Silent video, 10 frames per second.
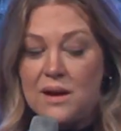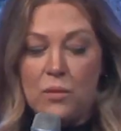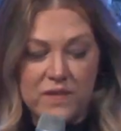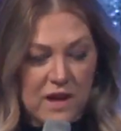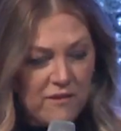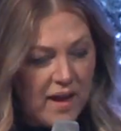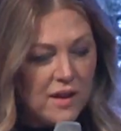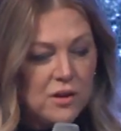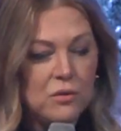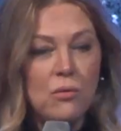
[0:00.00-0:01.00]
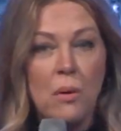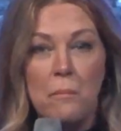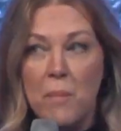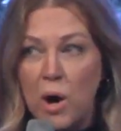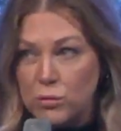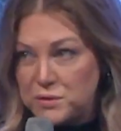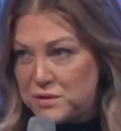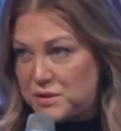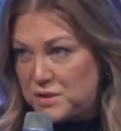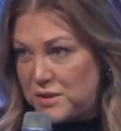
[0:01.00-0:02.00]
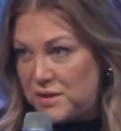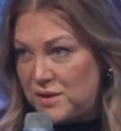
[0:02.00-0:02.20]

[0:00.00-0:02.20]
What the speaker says: what they value most.